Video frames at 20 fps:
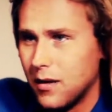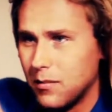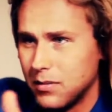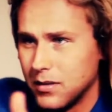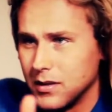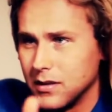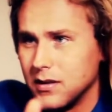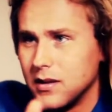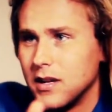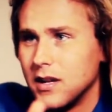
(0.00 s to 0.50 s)
that's
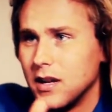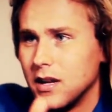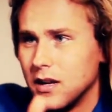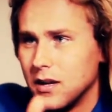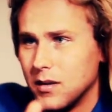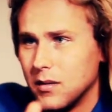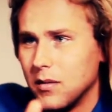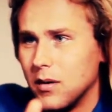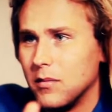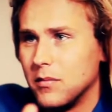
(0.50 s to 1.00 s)
a God of a
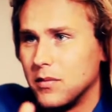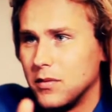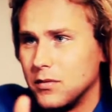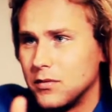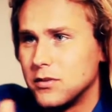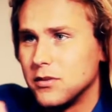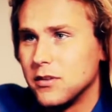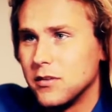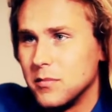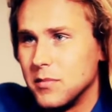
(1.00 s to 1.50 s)
second
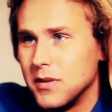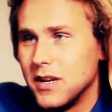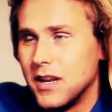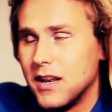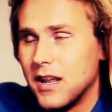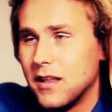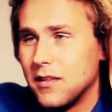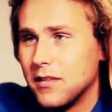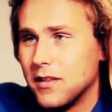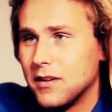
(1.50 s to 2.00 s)
chance and a
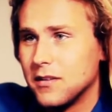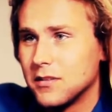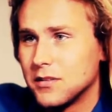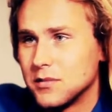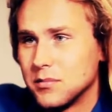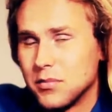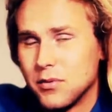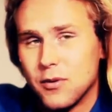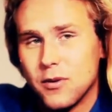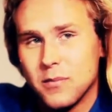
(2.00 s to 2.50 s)
third
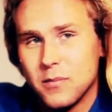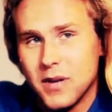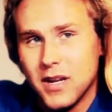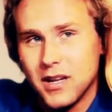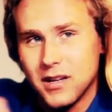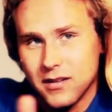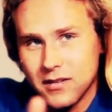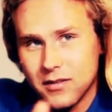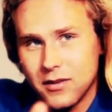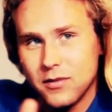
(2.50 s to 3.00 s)
chance.
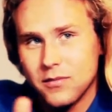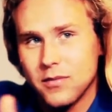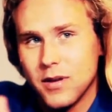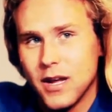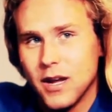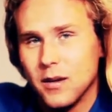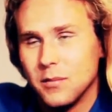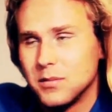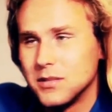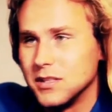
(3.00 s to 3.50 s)
And I said,
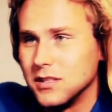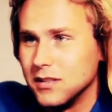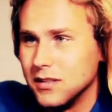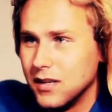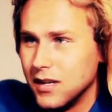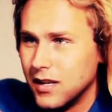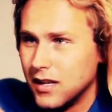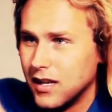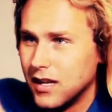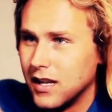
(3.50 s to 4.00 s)
wow,
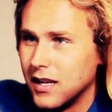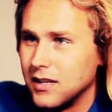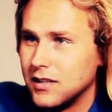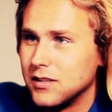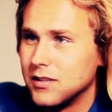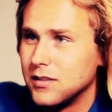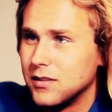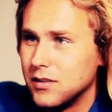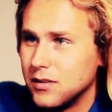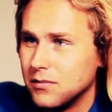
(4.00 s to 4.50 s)

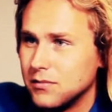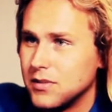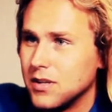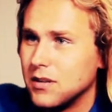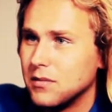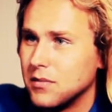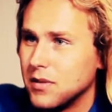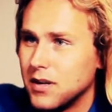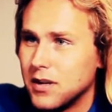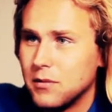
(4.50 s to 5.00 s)
I
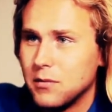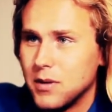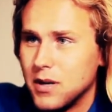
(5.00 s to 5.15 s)
need that.